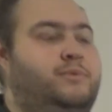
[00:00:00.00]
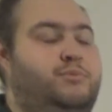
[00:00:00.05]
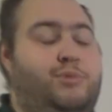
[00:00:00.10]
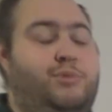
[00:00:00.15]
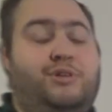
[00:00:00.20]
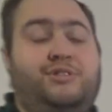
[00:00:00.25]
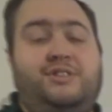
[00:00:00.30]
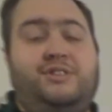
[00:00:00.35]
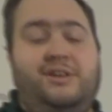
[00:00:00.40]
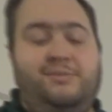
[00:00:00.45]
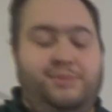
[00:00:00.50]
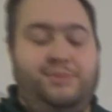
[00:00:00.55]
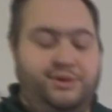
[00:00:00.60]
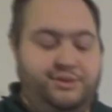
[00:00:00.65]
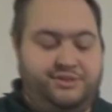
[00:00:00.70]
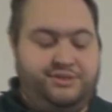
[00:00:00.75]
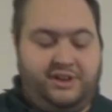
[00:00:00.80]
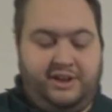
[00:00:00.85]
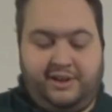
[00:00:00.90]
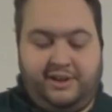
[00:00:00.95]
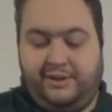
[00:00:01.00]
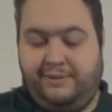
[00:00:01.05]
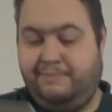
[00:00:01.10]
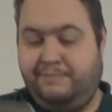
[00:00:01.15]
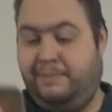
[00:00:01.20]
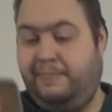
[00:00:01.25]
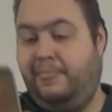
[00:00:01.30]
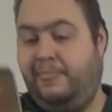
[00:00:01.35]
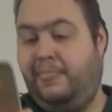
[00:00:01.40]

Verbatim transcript: Mostly music.